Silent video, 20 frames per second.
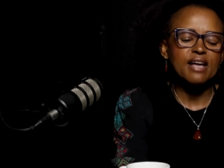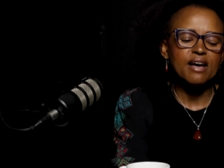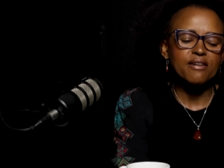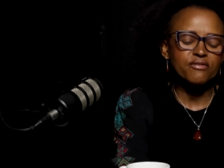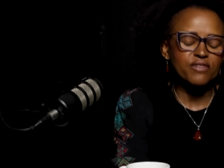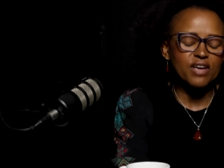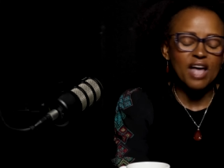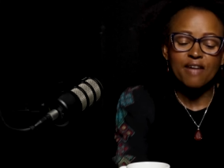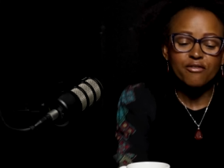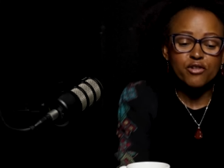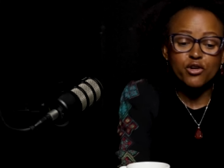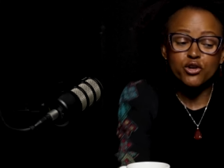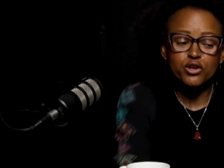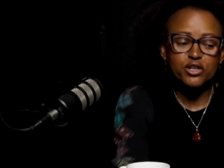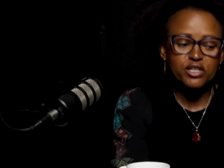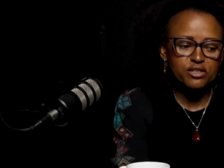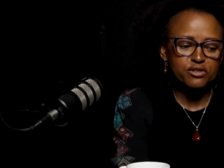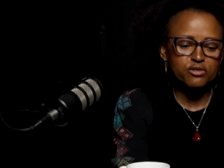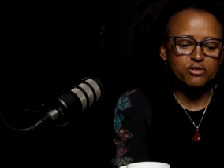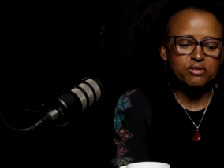I've, I've heard
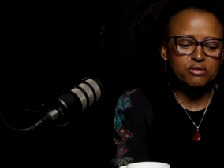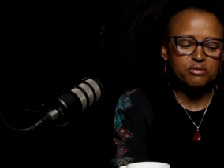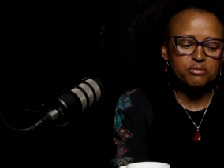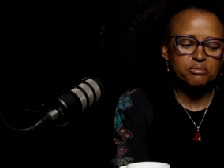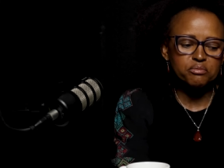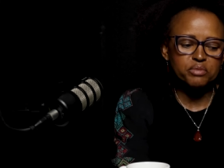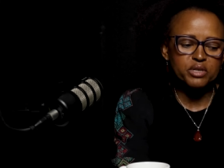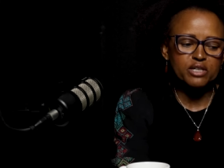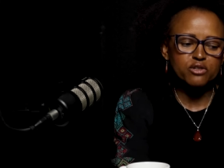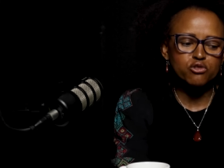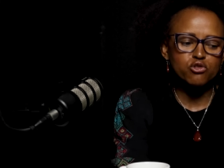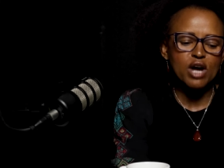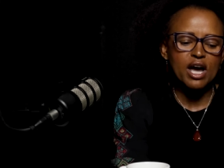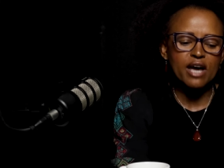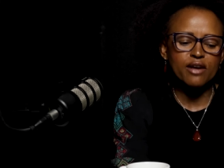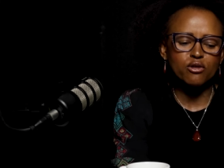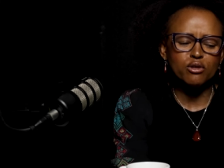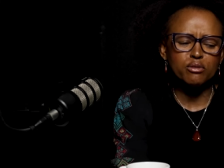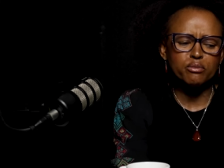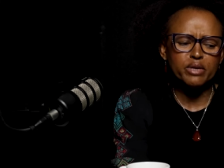it being
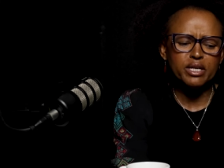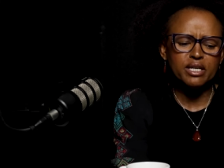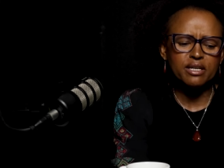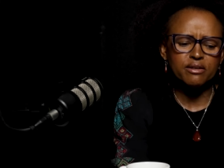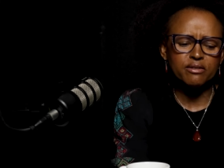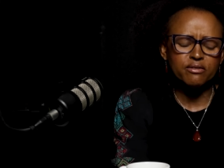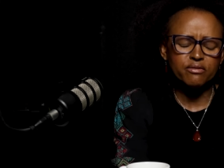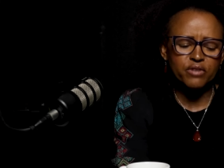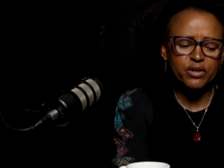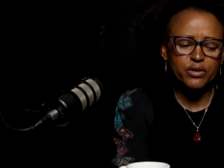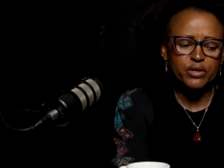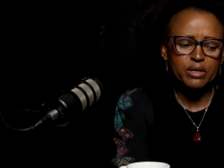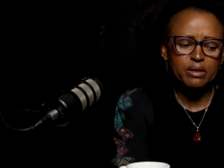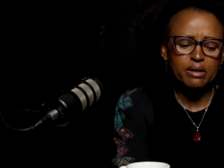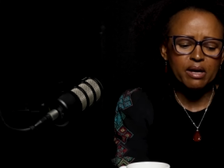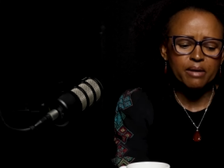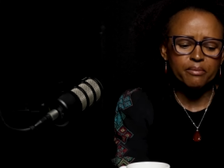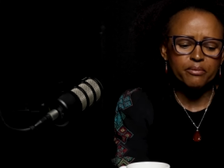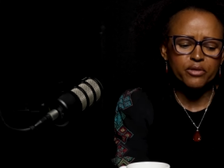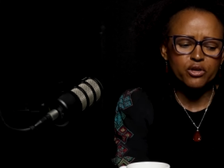tried on me very
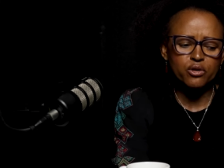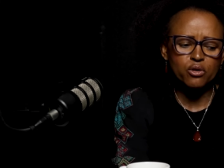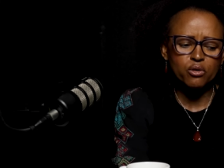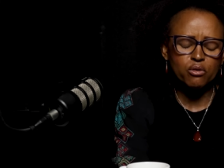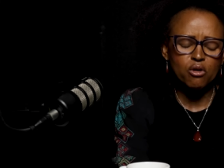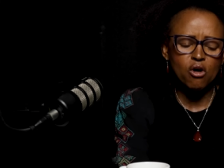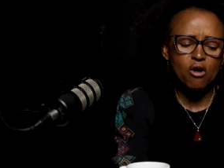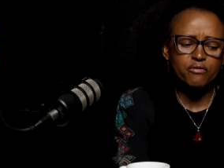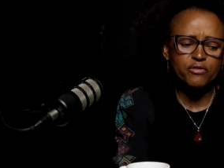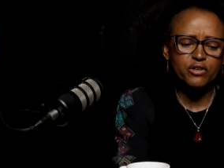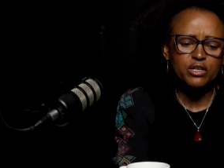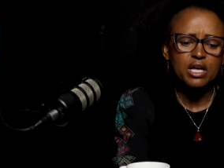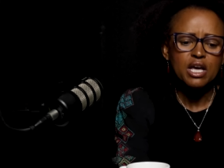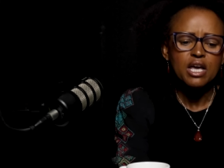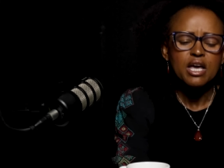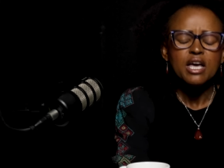uh, you know often